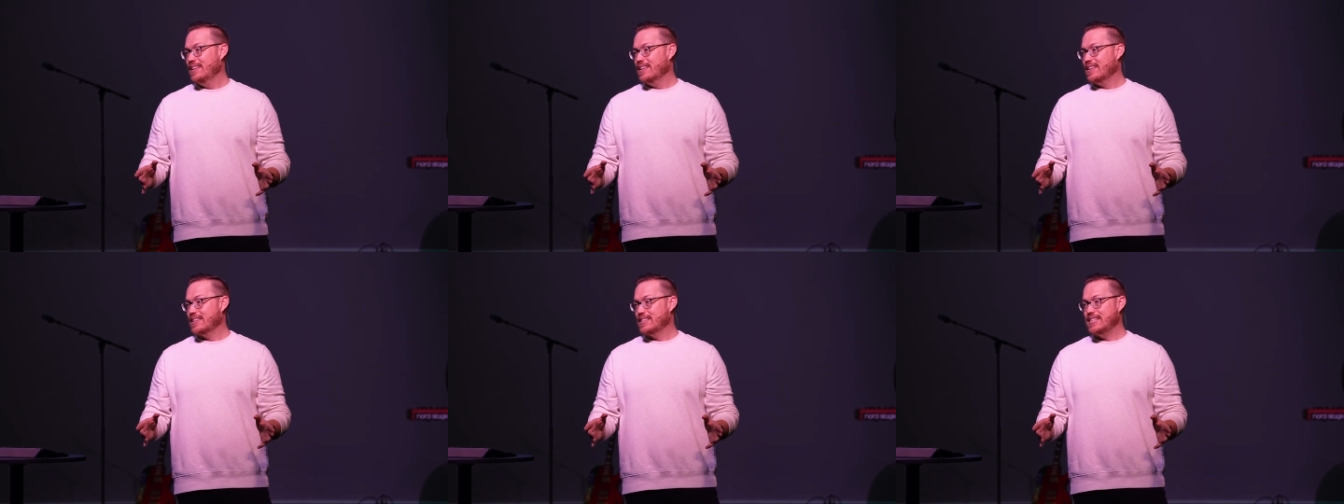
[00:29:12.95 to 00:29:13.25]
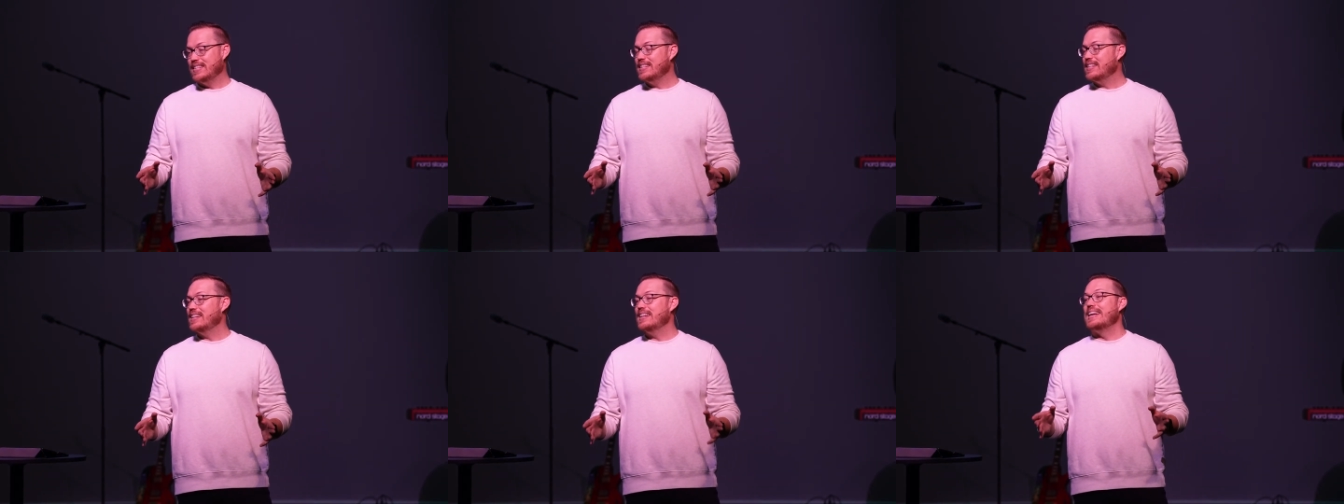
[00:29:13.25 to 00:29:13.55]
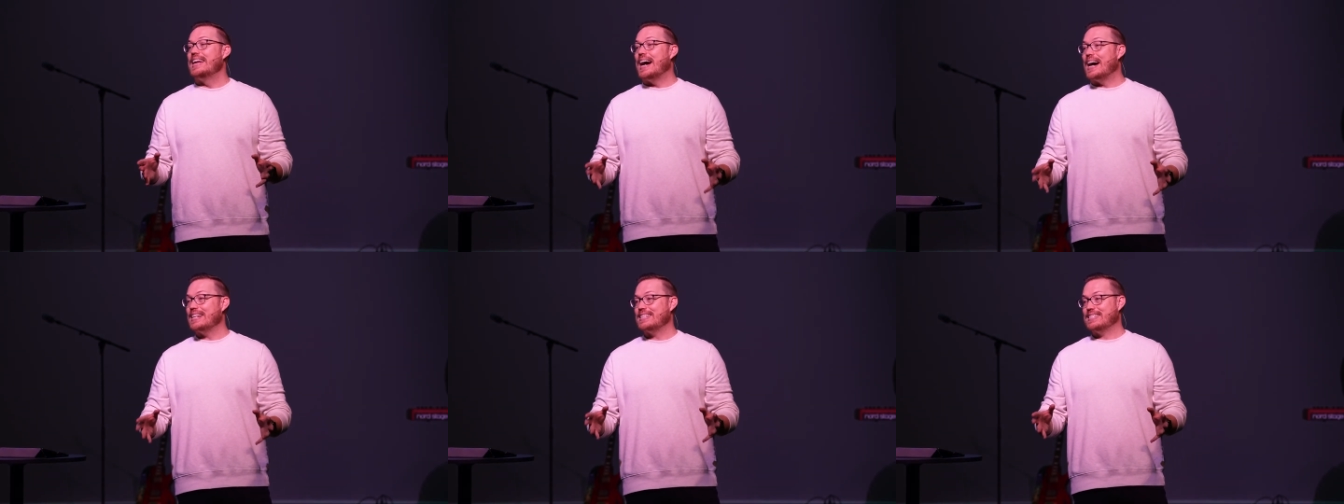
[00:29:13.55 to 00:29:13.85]
Because He did
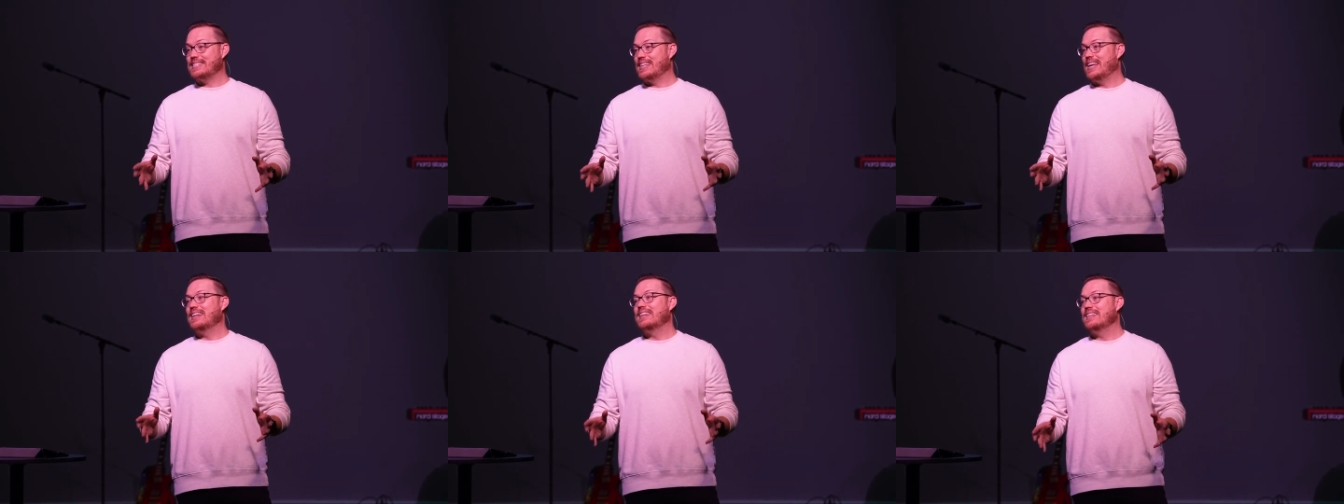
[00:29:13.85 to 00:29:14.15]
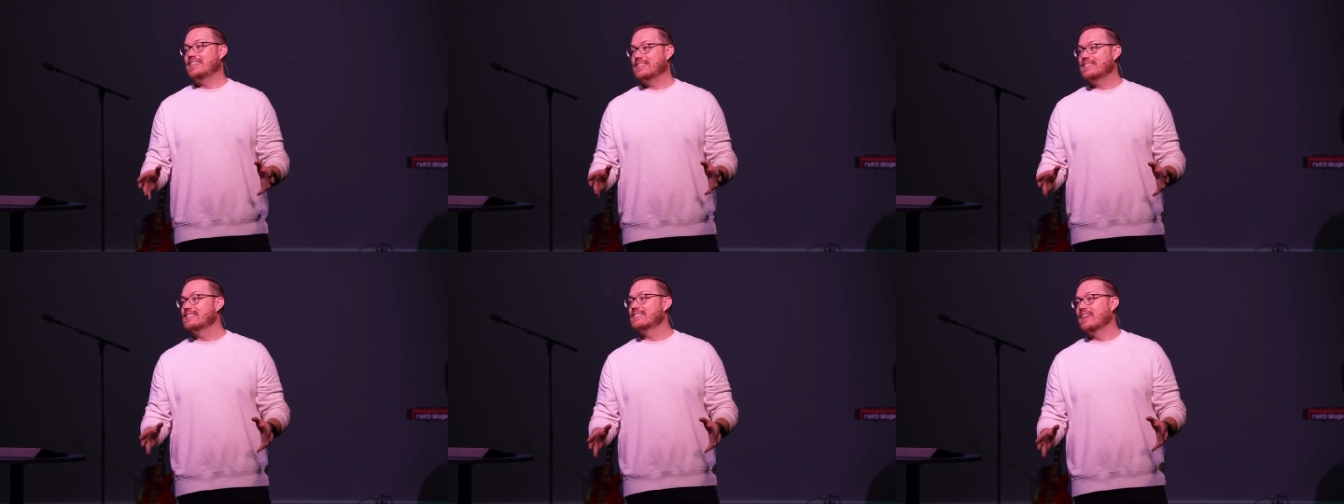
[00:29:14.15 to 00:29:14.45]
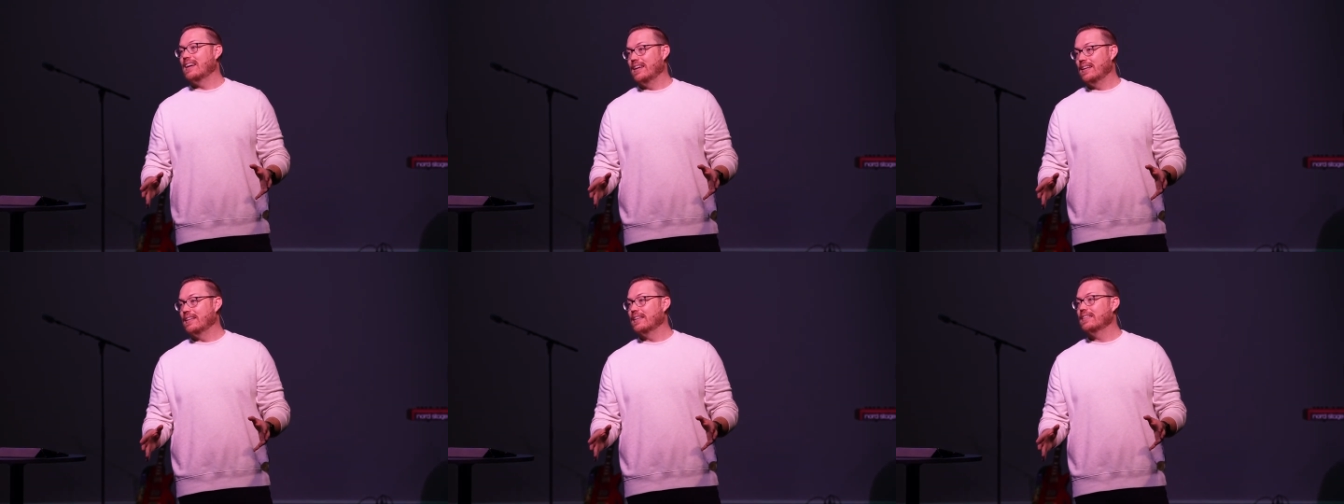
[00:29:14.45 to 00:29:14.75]
not send His
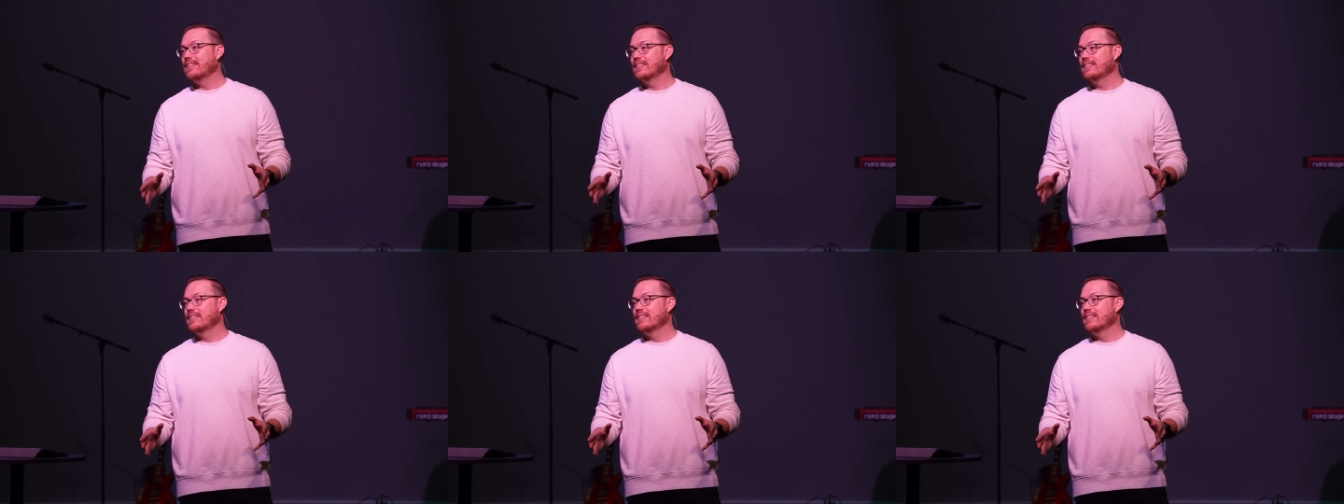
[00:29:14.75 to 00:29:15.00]
Son